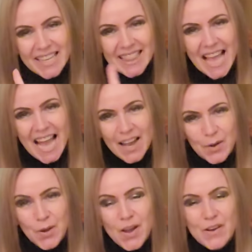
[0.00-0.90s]

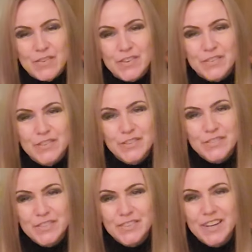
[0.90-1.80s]
Now, for a few
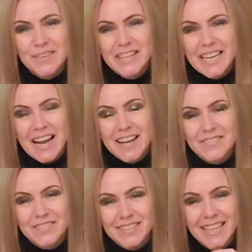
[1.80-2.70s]
of you who know me,
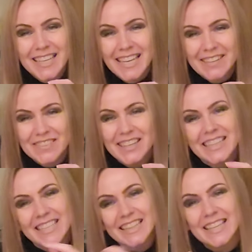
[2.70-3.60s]
I've got a
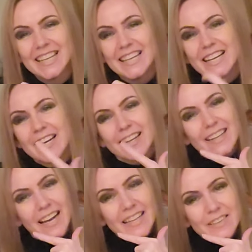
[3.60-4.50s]
little
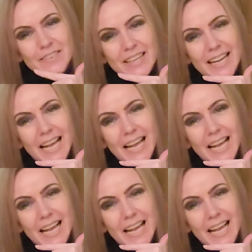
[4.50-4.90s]
kind of